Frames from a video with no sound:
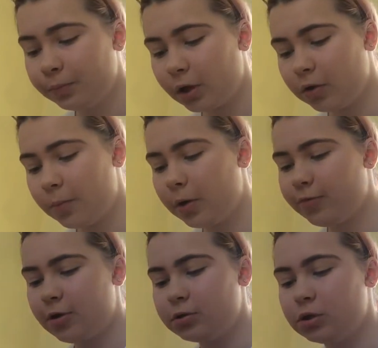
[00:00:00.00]
I've got my
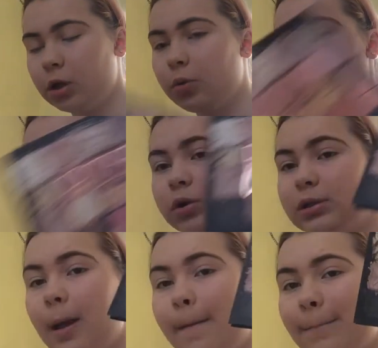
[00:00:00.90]
Rose like Waters
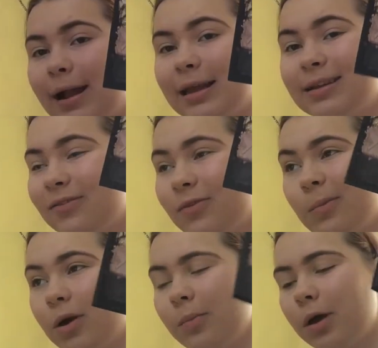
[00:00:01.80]
palette from
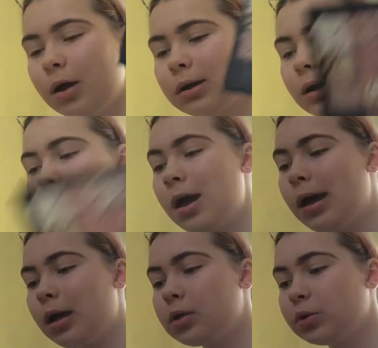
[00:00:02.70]
Primark,
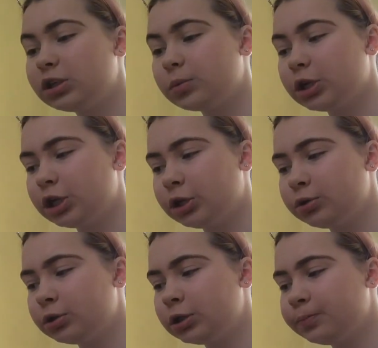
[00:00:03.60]
which I'm going to
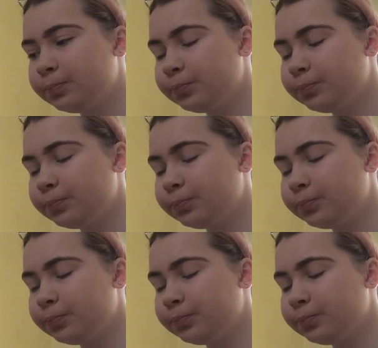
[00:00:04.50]
use,